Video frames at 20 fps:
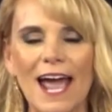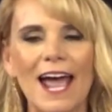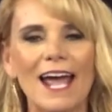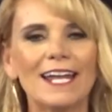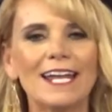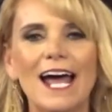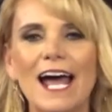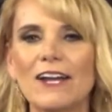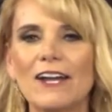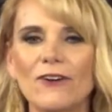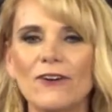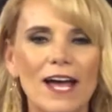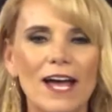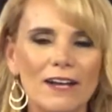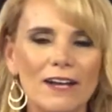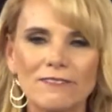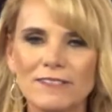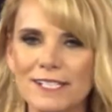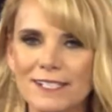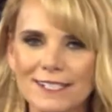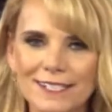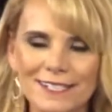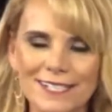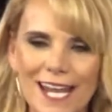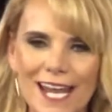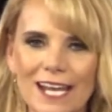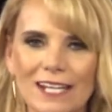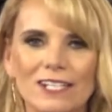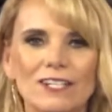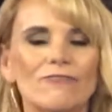And I don't have to
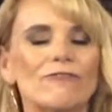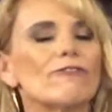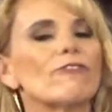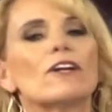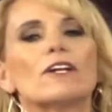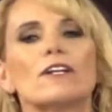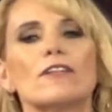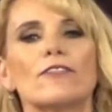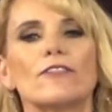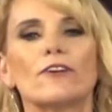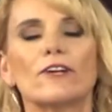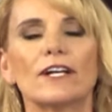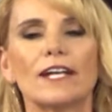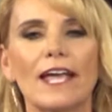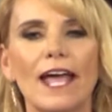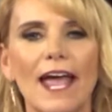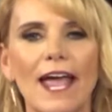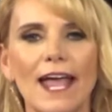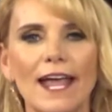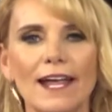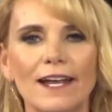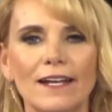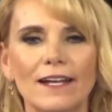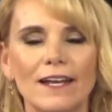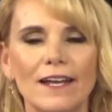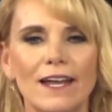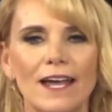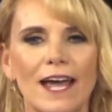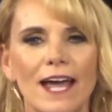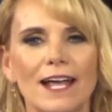stand in front of their gate
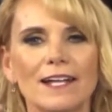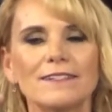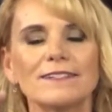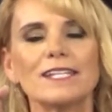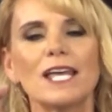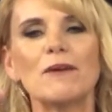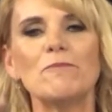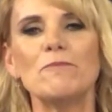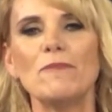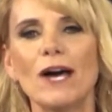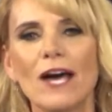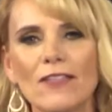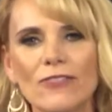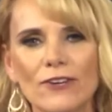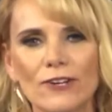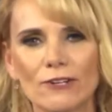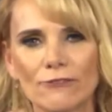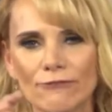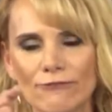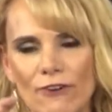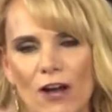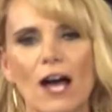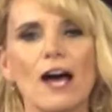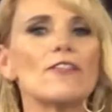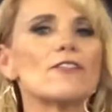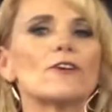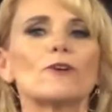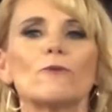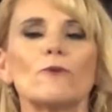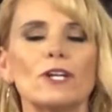and say, Mother,
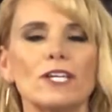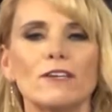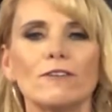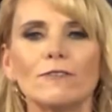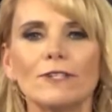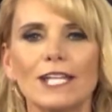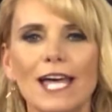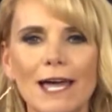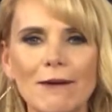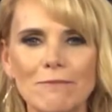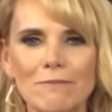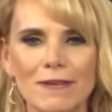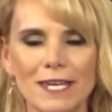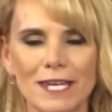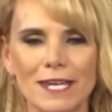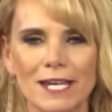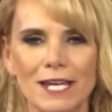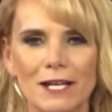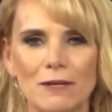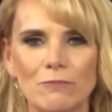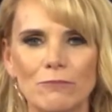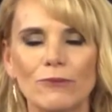Father, will you let me in?